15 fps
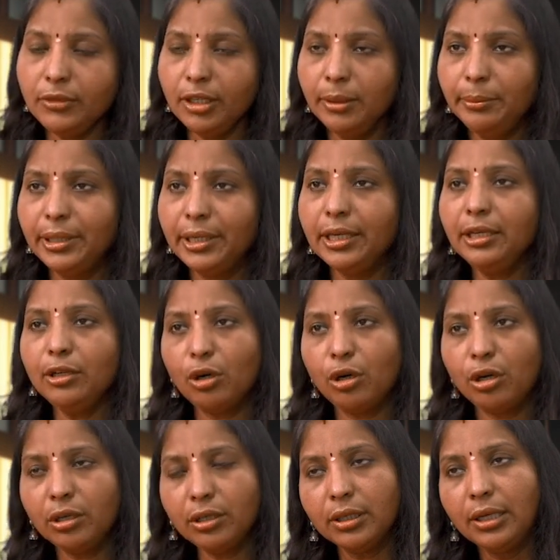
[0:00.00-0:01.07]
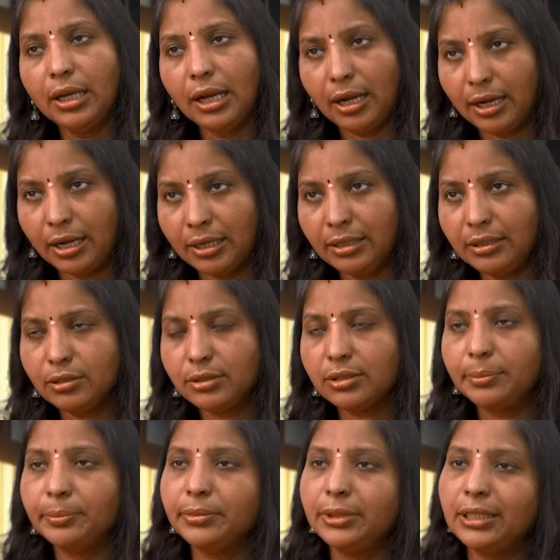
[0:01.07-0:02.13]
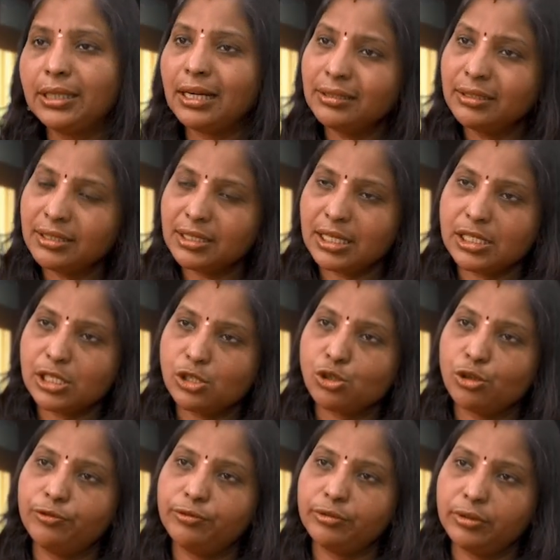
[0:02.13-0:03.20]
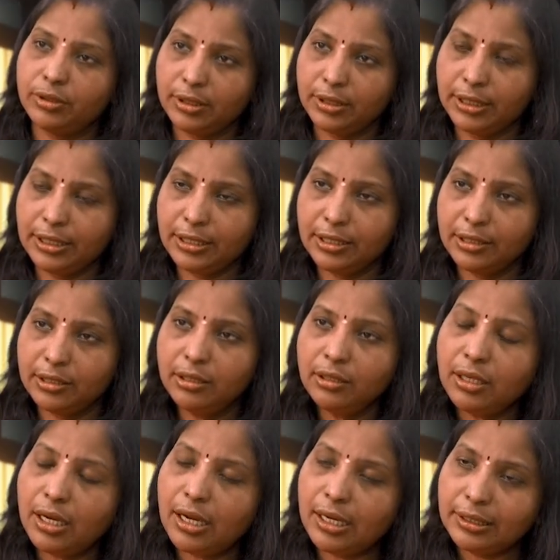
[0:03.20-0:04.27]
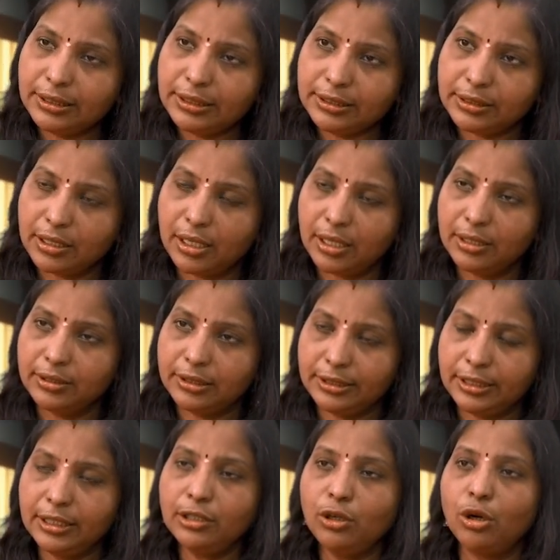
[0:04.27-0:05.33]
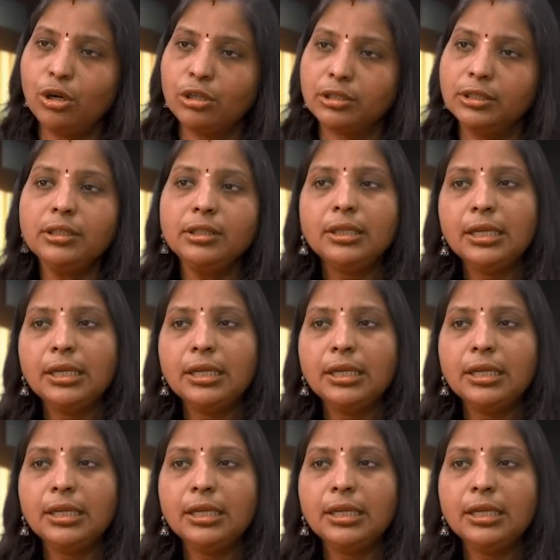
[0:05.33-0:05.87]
brain or heart. There are the chances of getting the heart attack or the